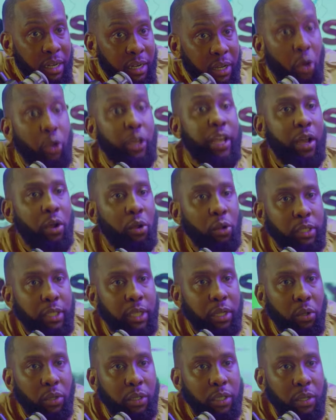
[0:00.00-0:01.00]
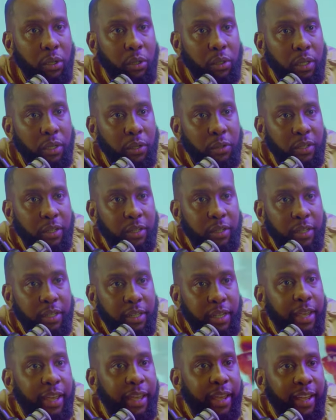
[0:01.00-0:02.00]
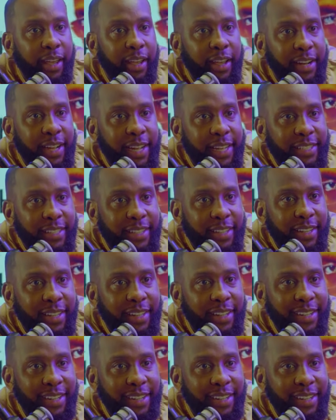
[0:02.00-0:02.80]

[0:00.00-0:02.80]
Oh, yeah, hold it, hold it, hold it, hold it. Yeah, that's it.